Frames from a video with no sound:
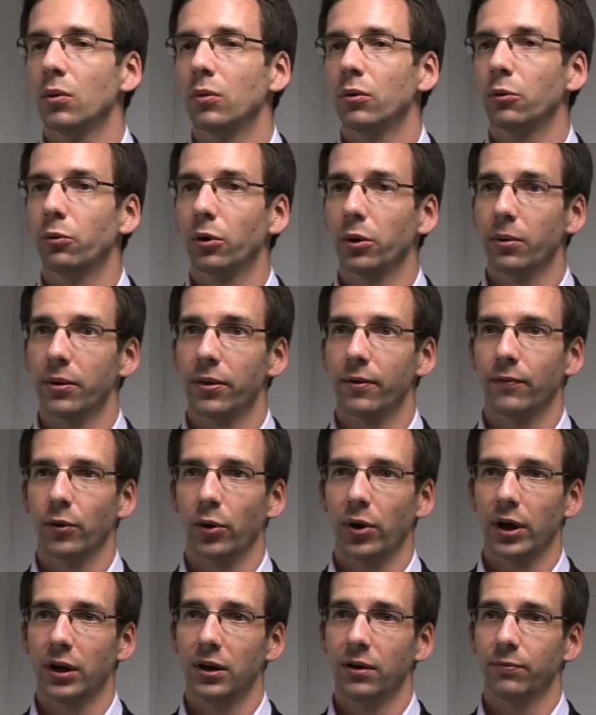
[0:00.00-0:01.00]
We work with a
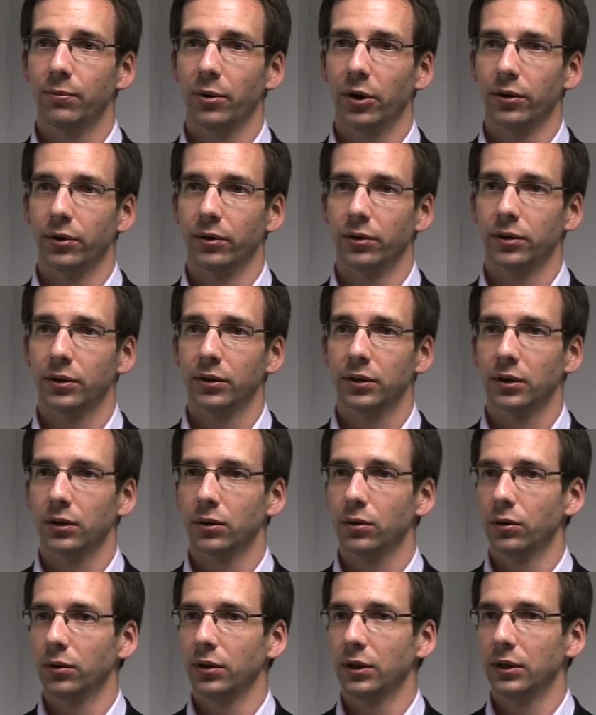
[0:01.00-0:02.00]
variety of partners,
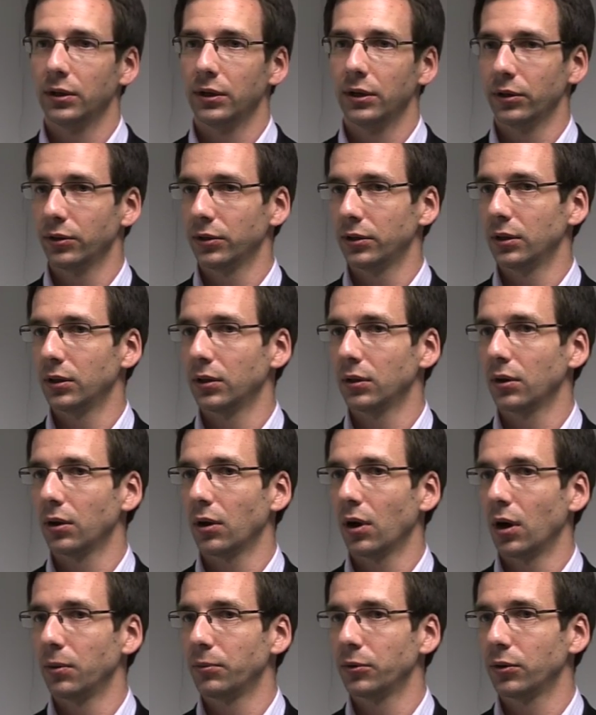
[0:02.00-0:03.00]
including Nielsen,
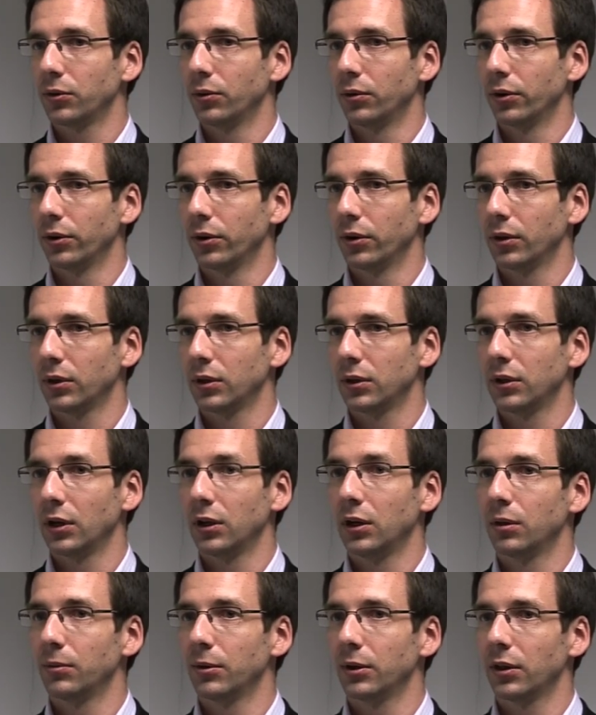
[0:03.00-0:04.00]
Comscore,
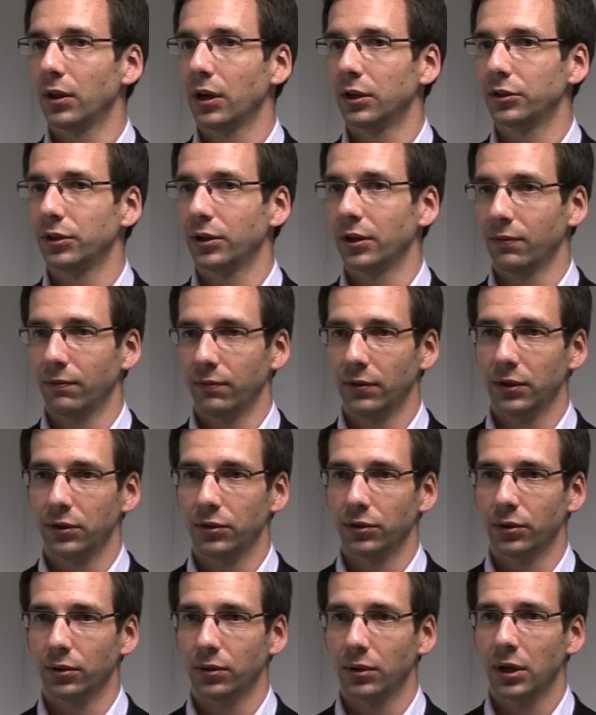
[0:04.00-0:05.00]
Dynamic Logic, and
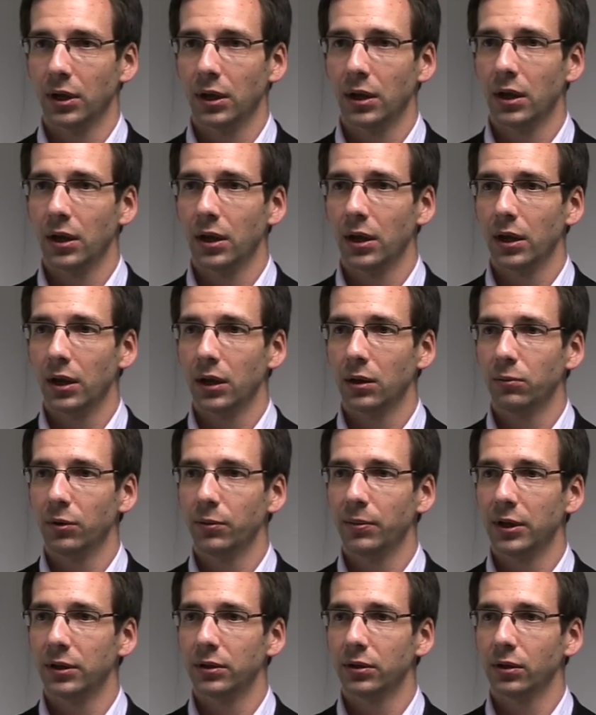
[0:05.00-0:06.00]
Viso, and we
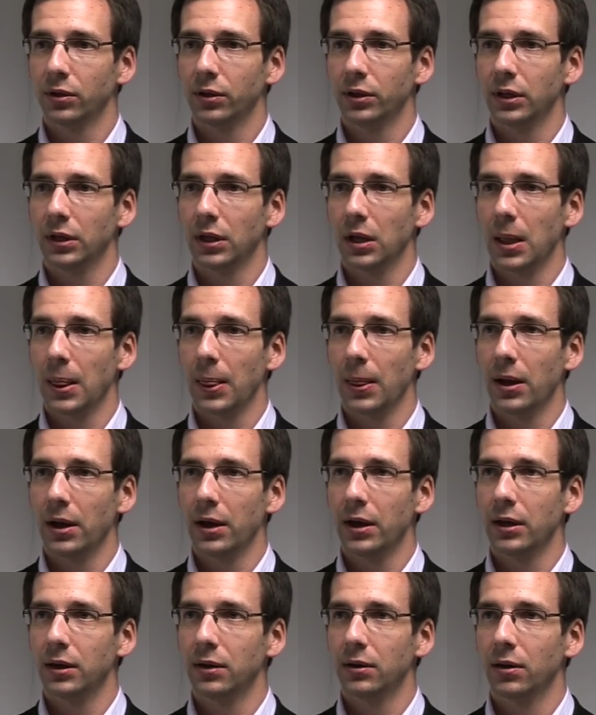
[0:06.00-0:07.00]
basically
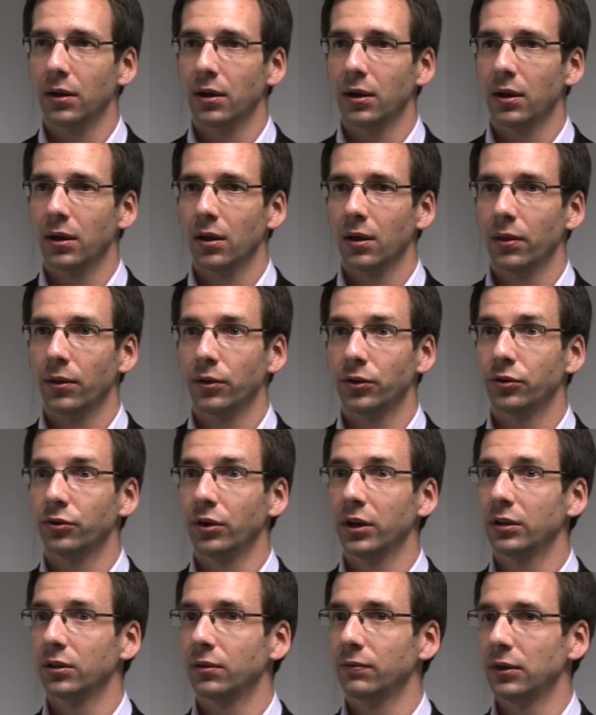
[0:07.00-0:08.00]
align the
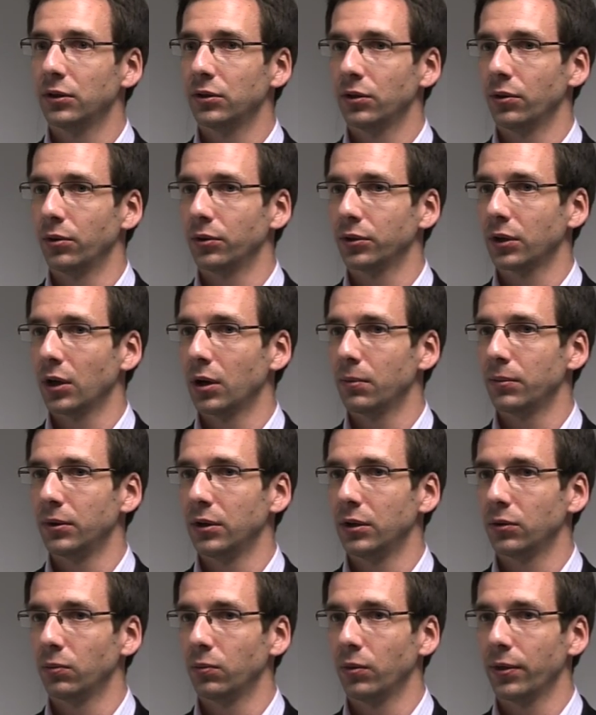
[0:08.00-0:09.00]
strengths of each of those
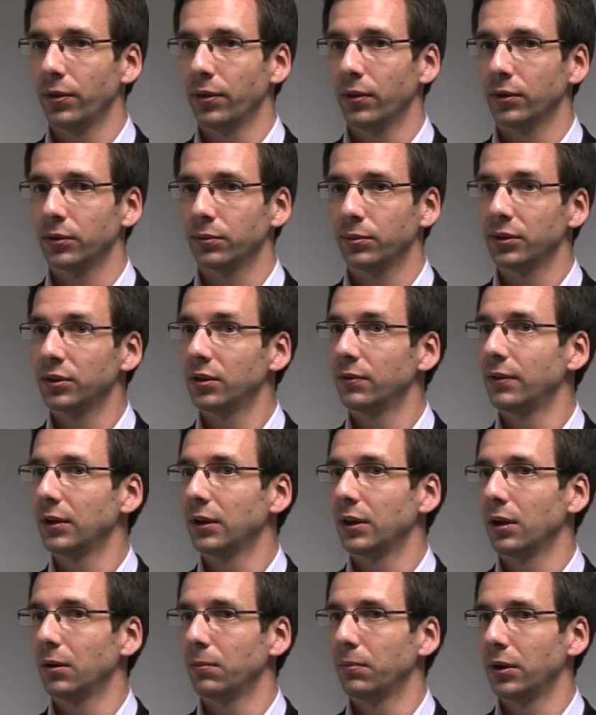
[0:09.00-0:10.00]
companies with
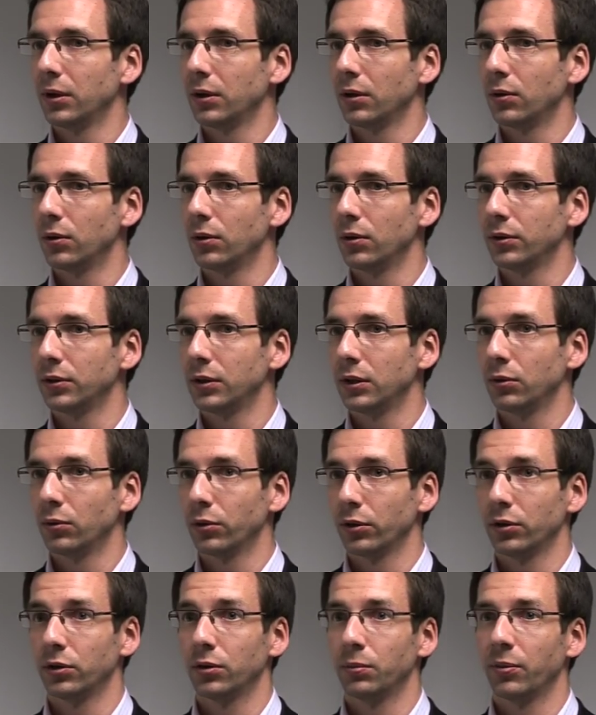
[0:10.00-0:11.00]
specific campaign goals in
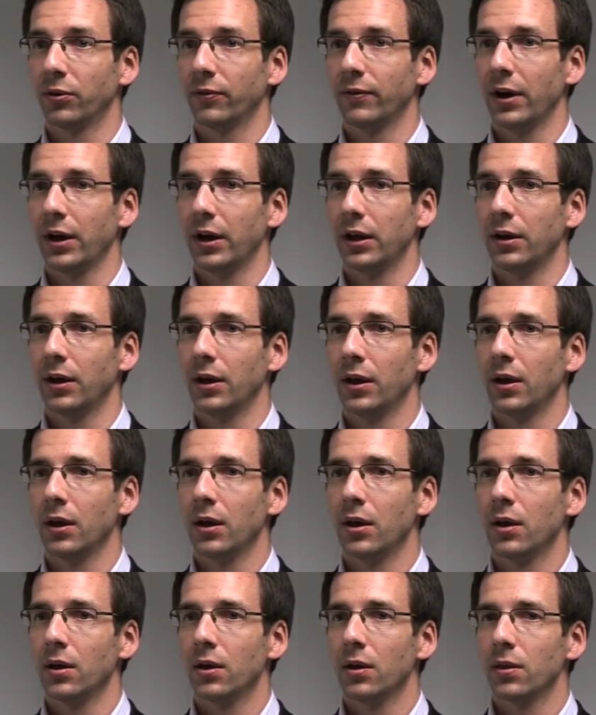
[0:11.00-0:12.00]
order to provide
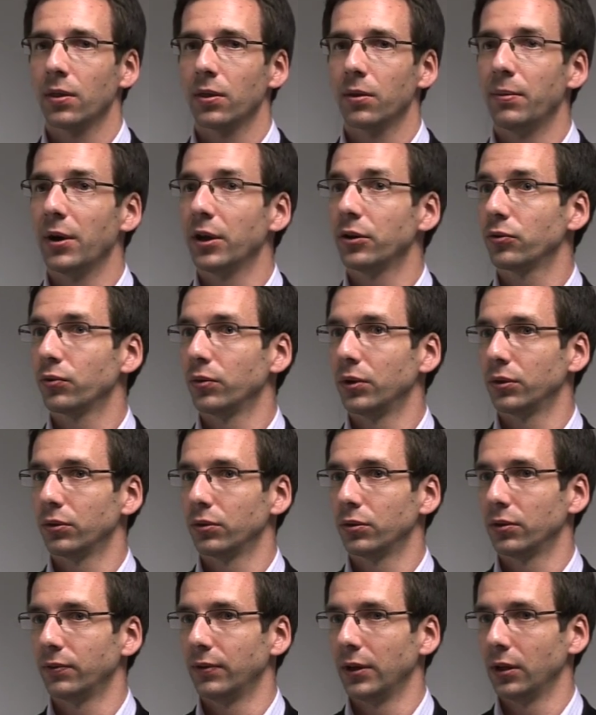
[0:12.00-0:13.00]
the best
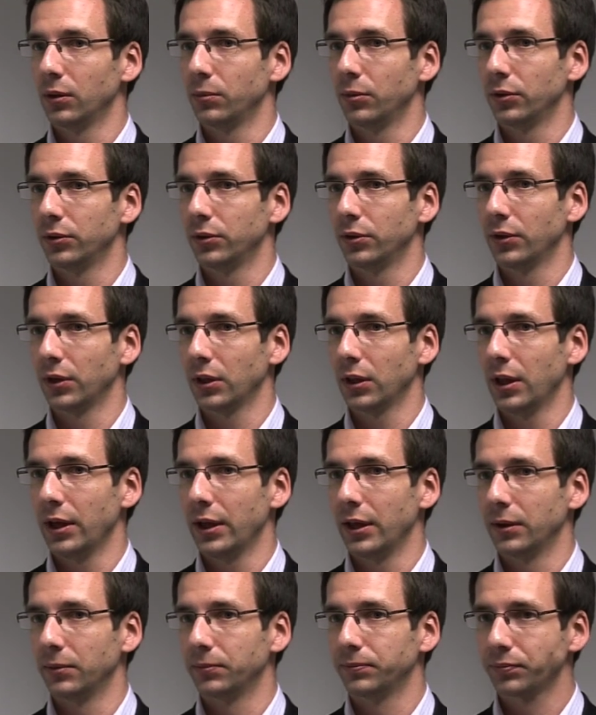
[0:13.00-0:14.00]
research available to the
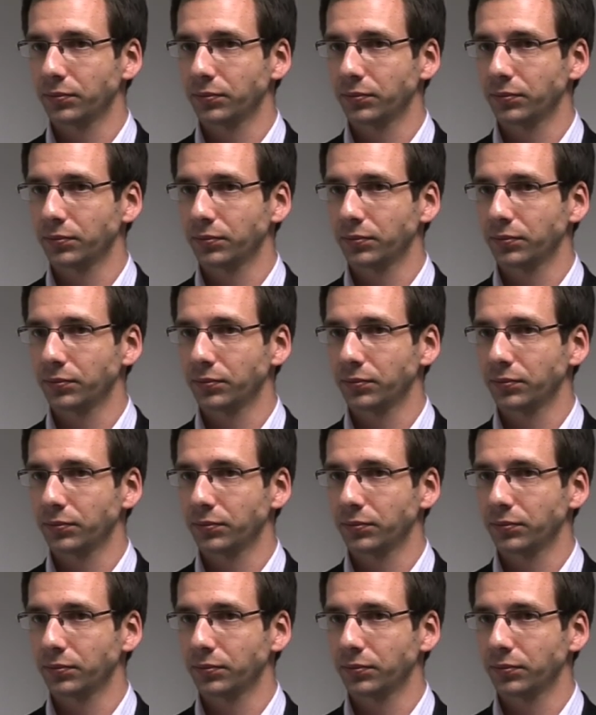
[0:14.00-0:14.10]
client.